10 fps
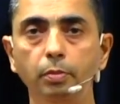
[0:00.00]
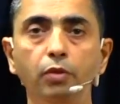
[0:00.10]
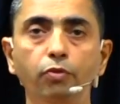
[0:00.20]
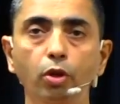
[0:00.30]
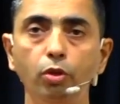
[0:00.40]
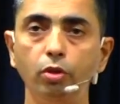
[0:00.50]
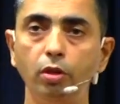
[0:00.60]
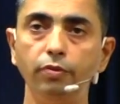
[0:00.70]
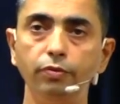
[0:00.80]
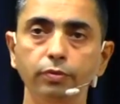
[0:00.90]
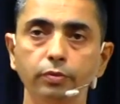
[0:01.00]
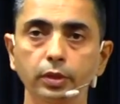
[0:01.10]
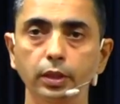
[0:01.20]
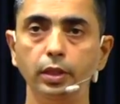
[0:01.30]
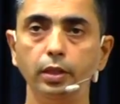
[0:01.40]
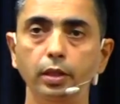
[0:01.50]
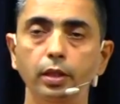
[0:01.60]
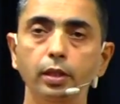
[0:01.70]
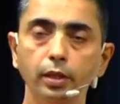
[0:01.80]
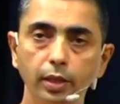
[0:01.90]
big follower of
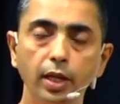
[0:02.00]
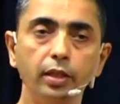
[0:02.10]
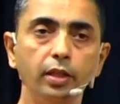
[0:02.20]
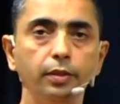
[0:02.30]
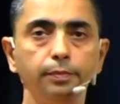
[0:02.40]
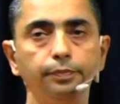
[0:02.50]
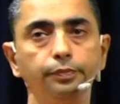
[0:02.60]
Gandhi.